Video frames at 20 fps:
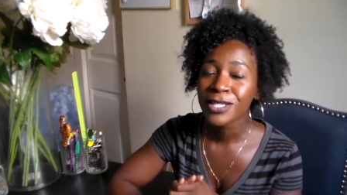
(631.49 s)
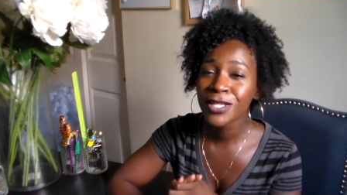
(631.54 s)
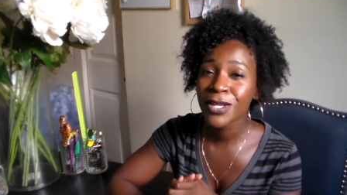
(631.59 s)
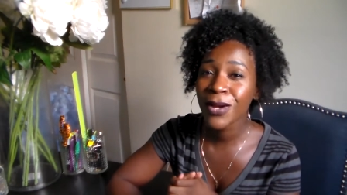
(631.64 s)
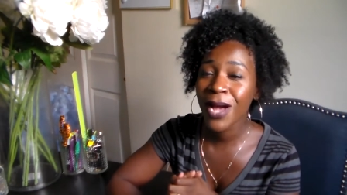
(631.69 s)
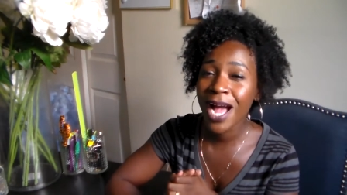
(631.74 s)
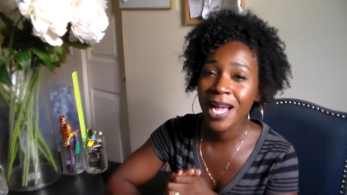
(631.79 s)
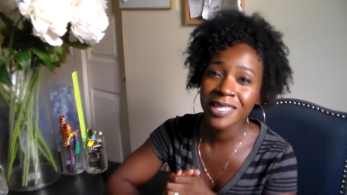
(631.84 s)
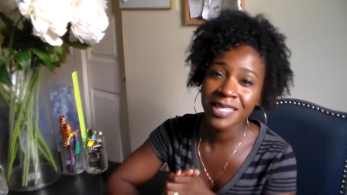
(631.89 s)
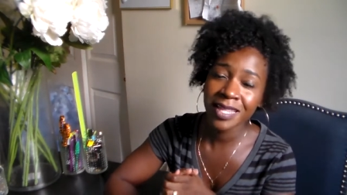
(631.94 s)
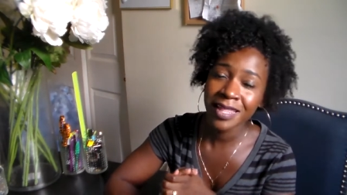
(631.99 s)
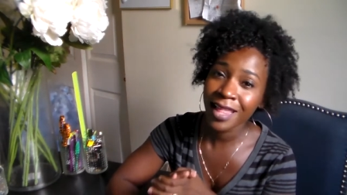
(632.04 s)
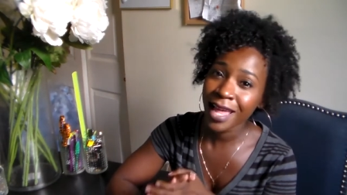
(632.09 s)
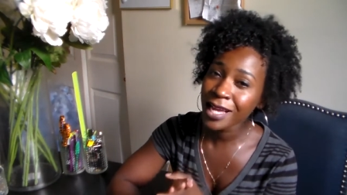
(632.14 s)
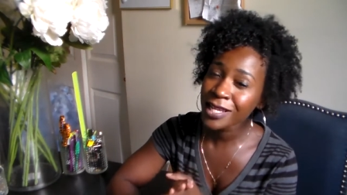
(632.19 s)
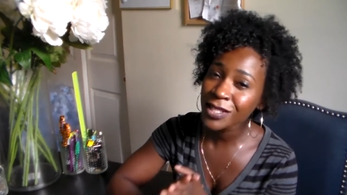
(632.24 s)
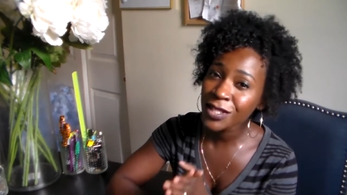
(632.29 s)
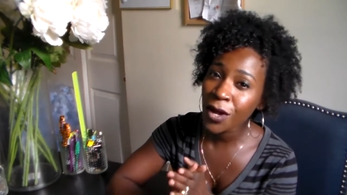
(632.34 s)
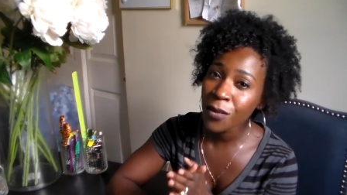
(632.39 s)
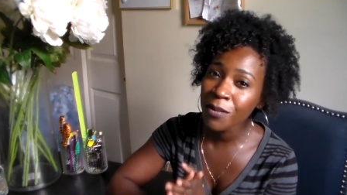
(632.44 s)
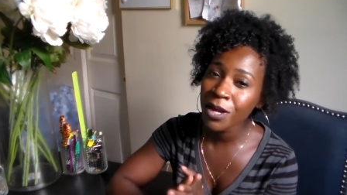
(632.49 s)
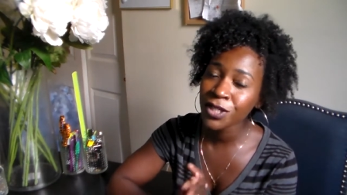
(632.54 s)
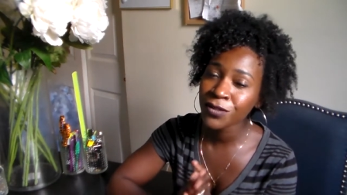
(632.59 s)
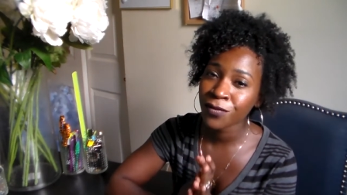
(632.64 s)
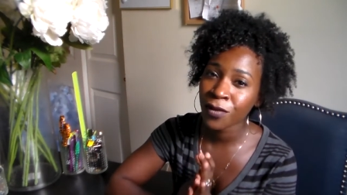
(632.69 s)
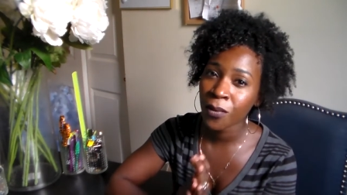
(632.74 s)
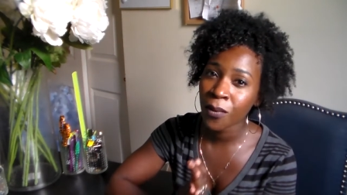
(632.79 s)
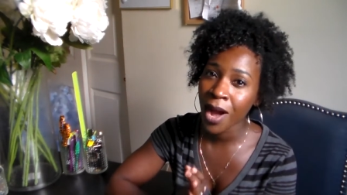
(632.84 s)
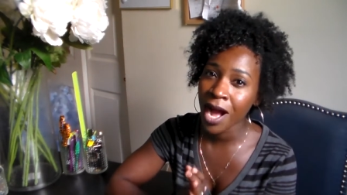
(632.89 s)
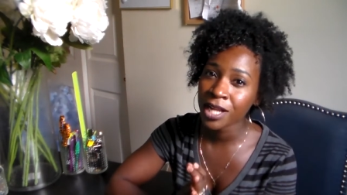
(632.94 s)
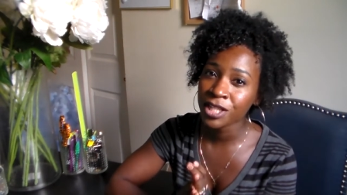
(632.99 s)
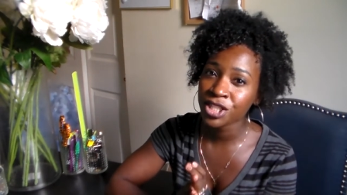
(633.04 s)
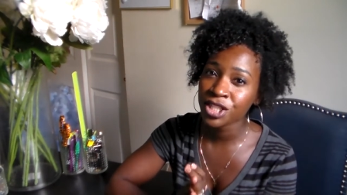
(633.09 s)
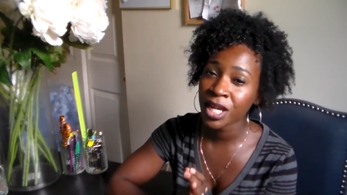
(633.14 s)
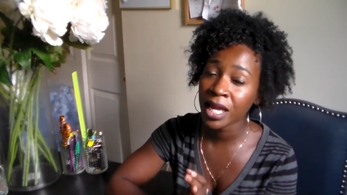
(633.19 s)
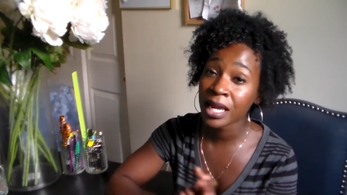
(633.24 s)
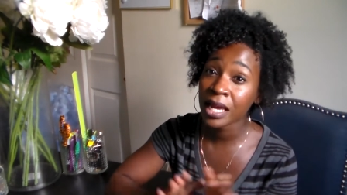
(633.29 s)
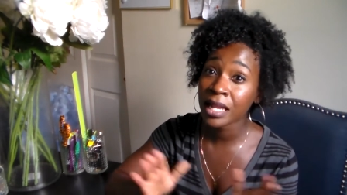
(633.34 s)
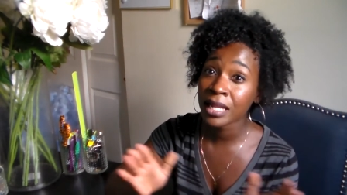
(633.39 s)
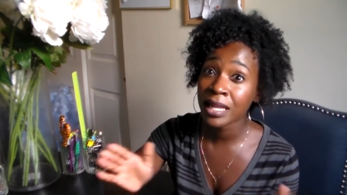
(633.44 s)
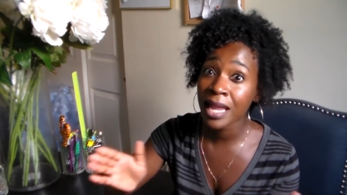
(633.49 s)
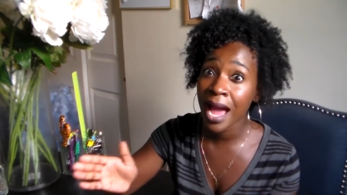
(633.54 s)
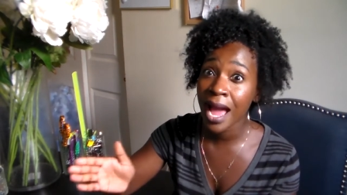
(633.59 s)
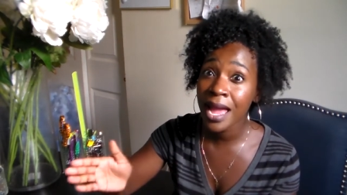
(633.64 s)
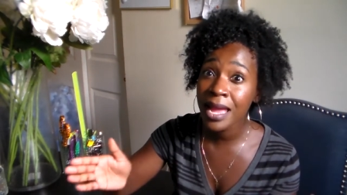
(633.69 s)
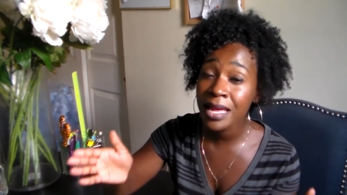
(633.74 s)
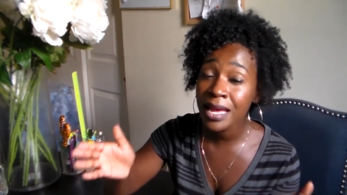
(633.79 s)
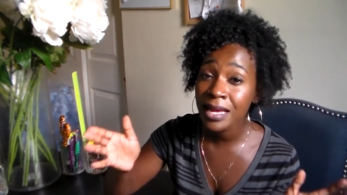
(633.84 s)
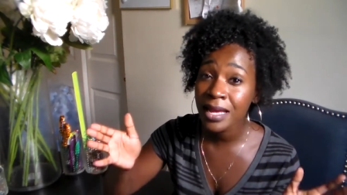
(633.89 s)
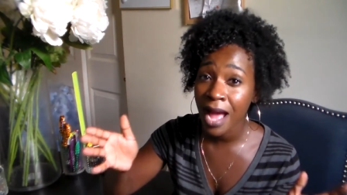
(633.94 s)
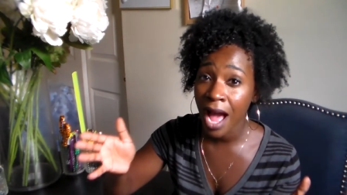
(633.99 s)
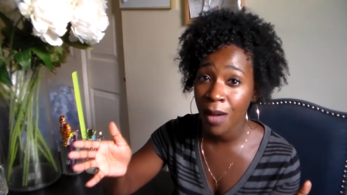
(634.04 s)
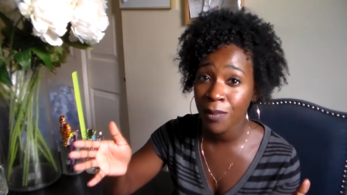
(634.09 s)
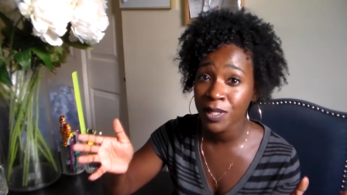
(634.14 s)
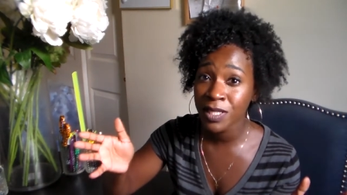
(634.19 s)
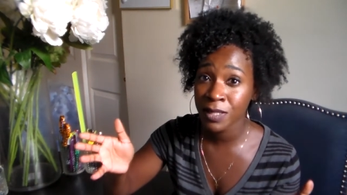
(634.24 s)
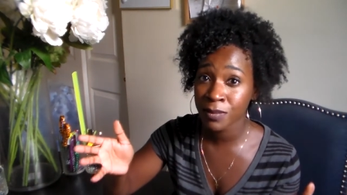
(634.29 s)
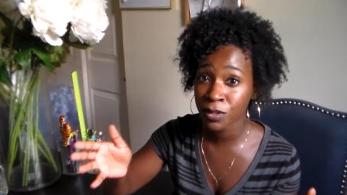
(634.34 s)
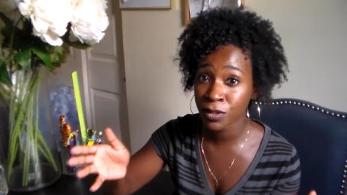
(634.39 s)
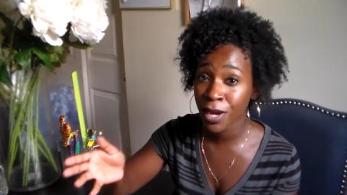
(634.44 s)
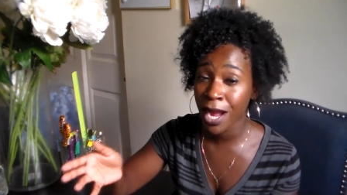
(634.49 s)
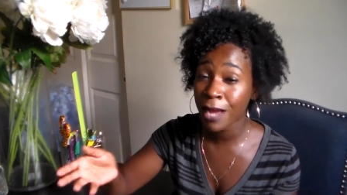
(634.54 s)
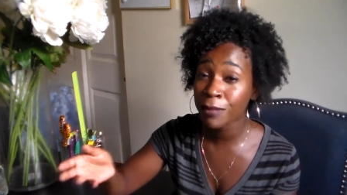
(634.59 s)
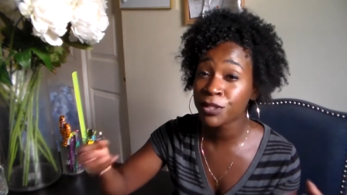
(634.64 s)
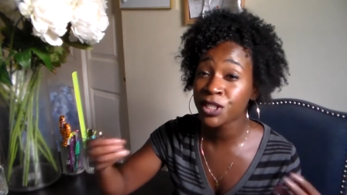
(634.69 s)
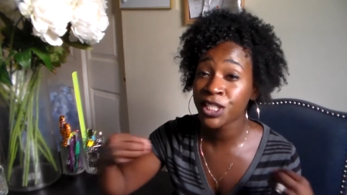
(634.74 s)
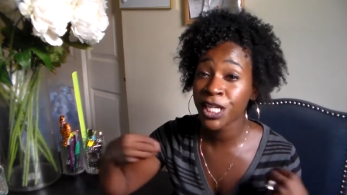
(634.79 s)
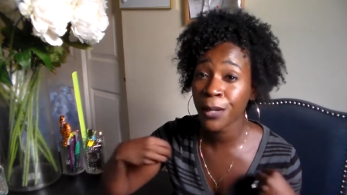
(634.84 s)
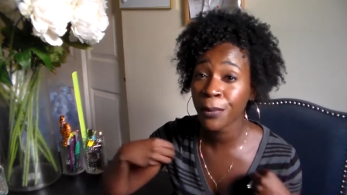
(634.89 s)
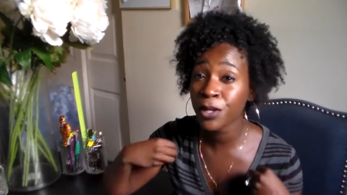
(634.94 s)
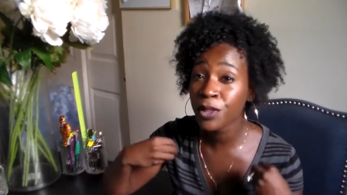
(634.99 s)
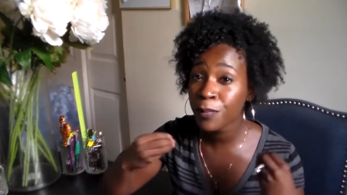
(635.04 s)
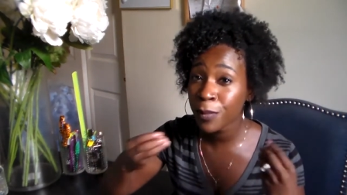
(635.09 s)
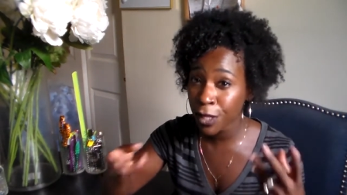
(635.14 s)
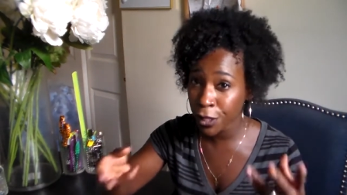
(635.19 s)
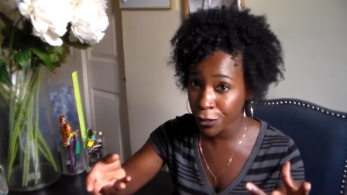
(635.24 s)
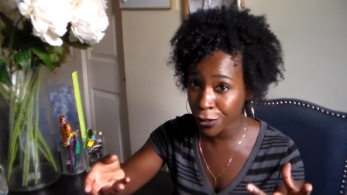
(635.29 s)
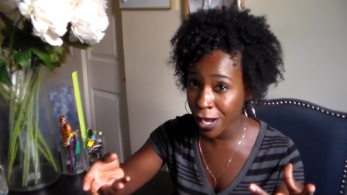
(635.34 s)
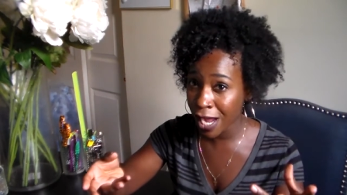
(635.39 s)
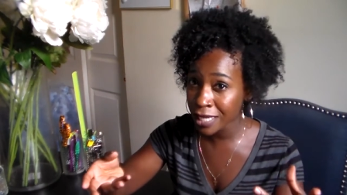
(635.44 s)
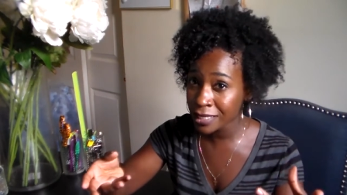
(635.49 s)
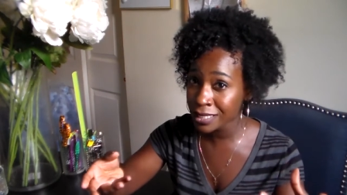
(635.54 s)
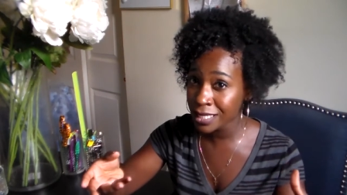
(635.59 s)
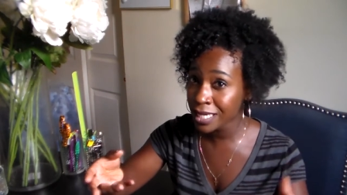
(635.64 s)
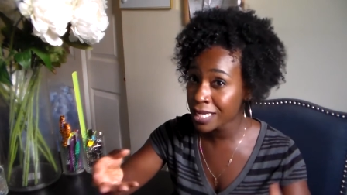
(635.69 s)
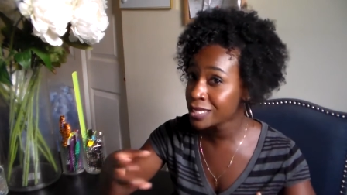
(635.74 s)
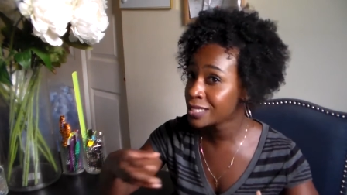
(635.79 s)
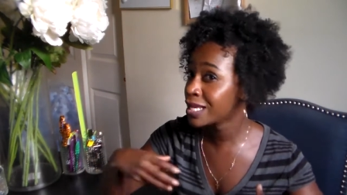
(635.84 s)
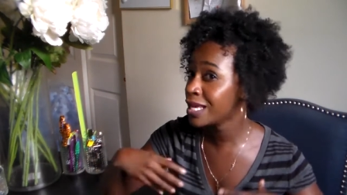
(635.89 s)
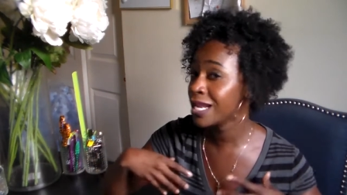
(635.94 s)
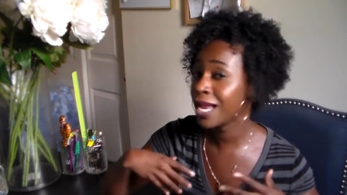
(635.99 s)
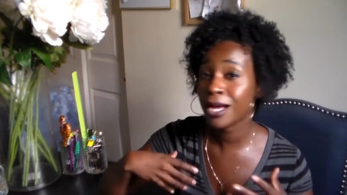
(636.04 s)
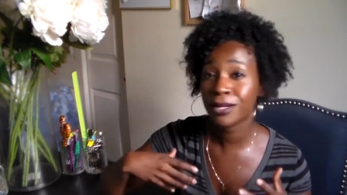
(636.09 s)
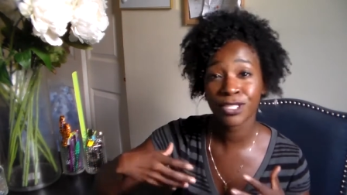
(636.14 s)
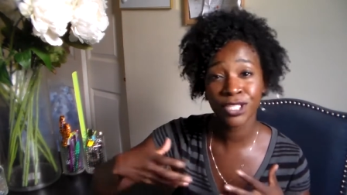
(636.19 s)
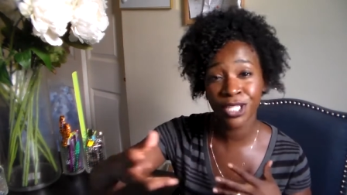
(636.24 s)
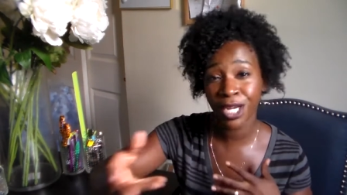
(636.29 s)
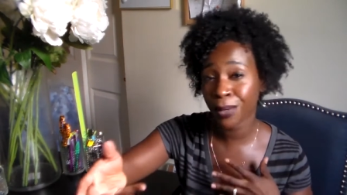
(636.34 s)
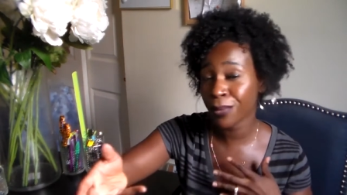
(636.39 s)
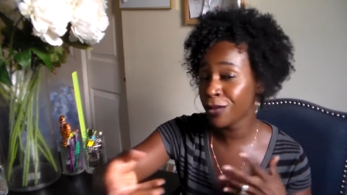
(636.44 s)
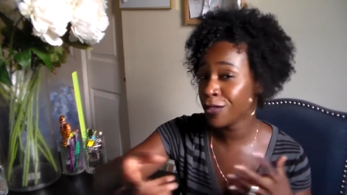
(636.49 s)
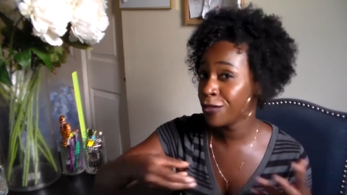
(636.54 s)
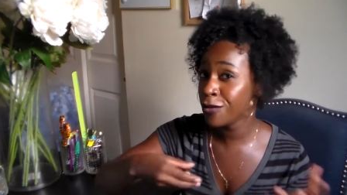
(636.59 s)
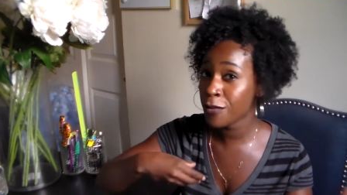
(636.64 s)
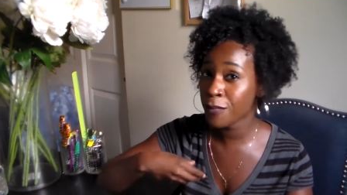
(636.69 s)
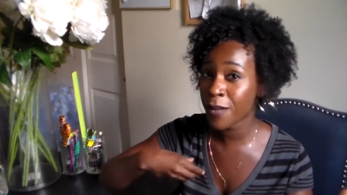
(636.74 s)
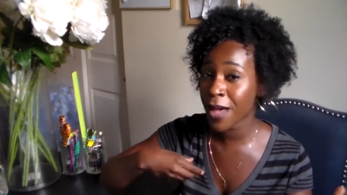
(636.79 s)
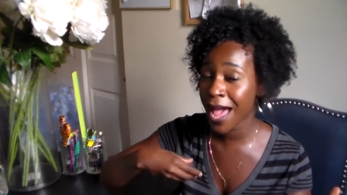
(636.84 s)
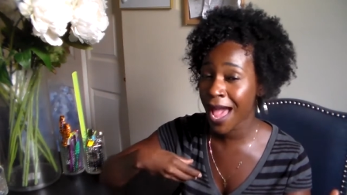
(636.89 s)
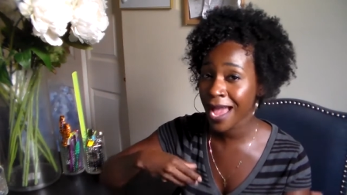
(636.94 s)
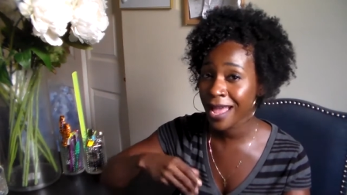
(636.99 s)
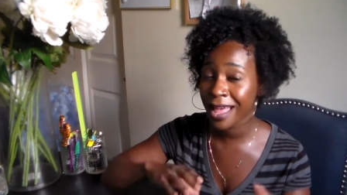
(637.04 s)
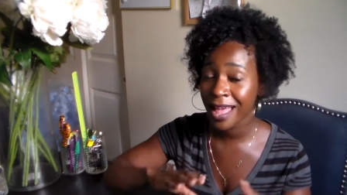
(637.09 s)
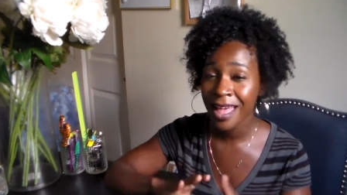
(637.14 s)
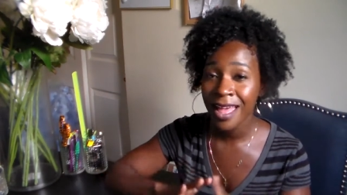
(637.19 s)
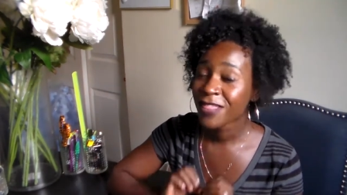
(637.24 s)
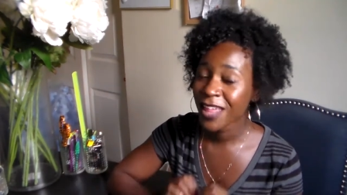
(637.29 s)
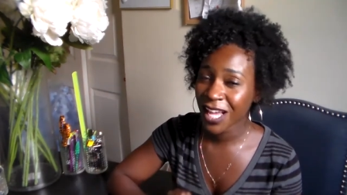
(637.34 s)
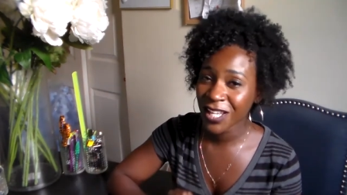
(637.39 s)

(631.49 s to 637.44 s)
So guys, thanks so much for watching. Like, comment, subscribe, share with me your ideas, and I'll share with you back.